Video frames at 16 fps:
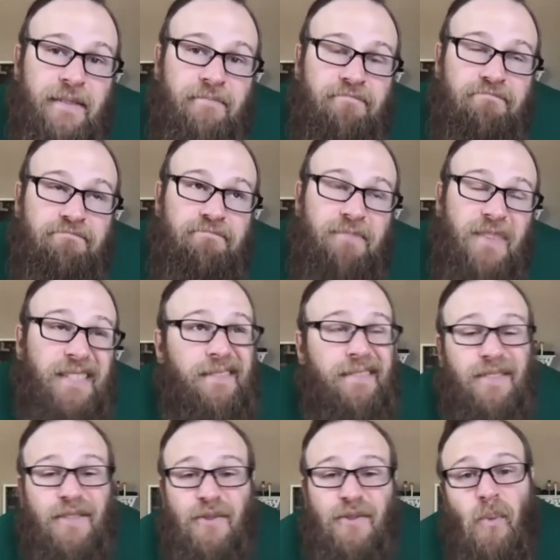this is
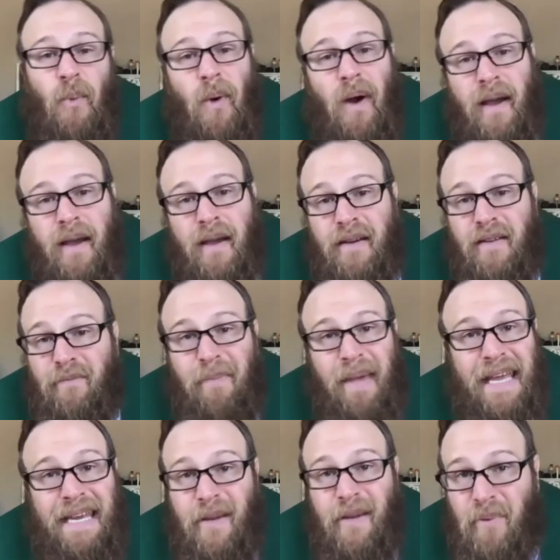just one of
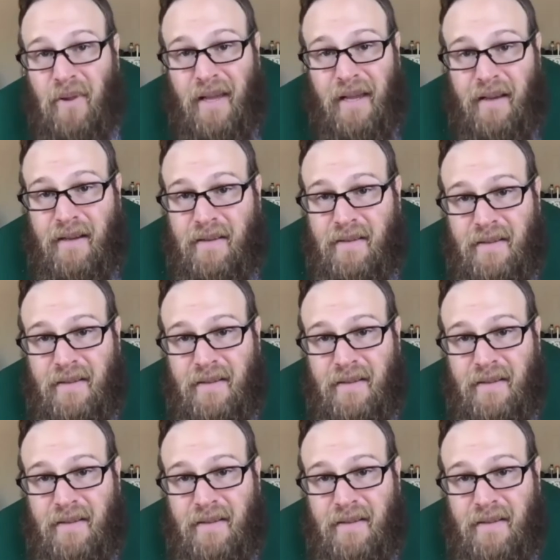many plagues